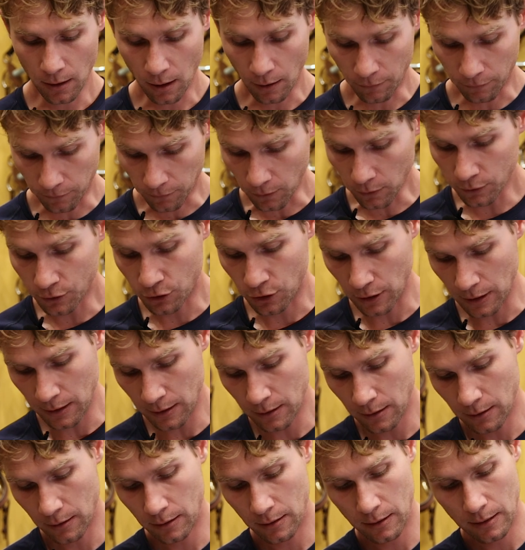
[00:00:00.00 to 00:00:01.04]
a full
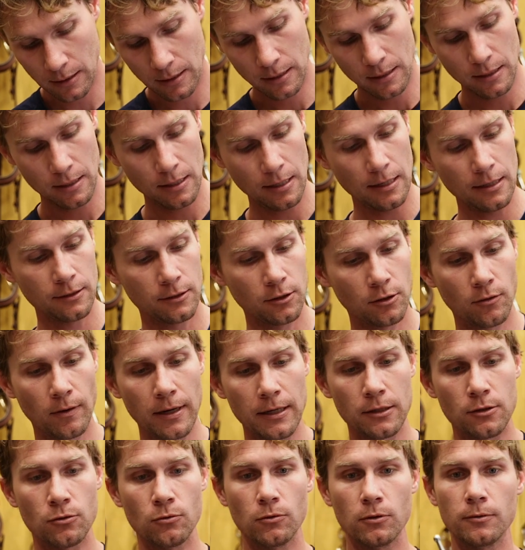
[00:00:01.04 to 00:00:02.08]
cheek is a
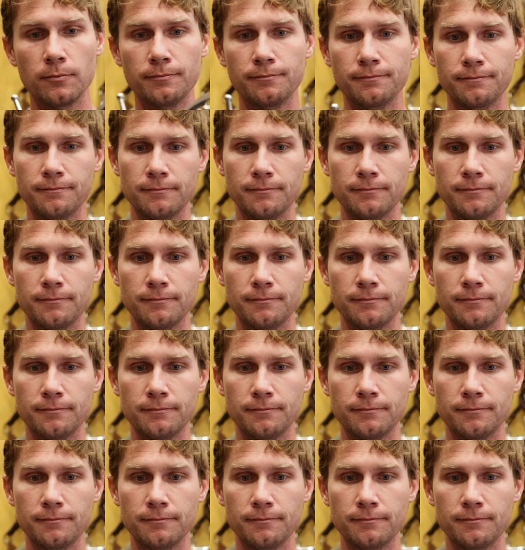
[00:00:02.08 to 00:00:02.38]
great tool.